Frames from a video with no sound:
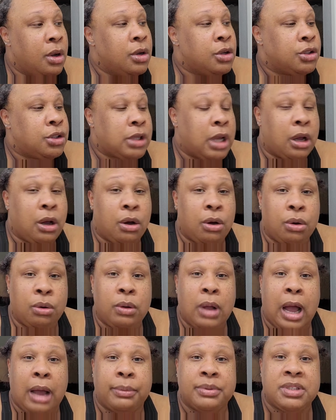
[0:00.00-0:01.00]

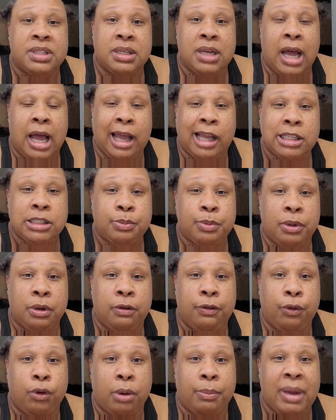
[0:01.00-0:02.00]
So I was in the
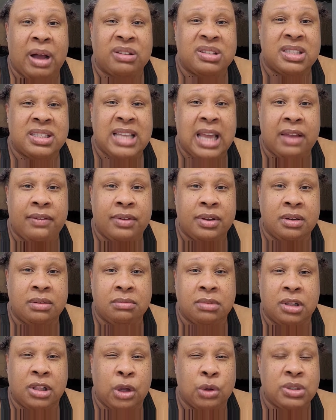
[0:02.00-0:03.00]
hospital for about
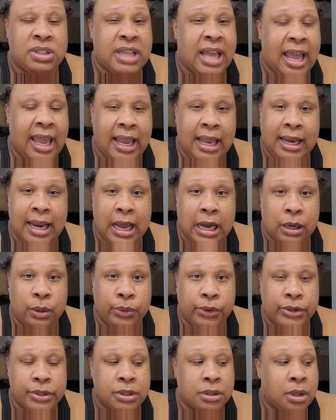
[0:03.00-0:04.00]
7, close to 8
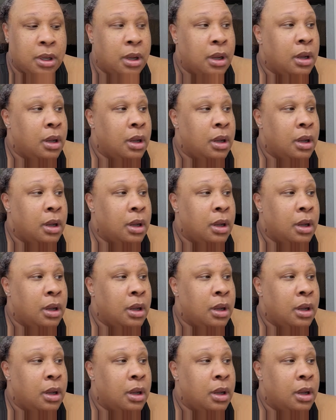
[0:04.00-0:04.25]
hours.